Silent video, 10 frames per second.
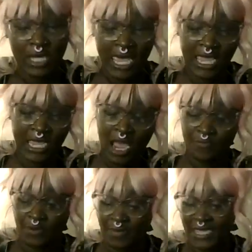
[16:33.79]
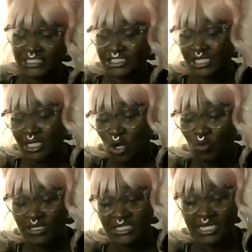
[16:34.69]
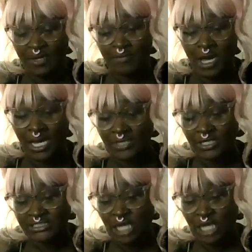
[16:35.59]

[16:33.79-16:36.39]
And confirmation within a month.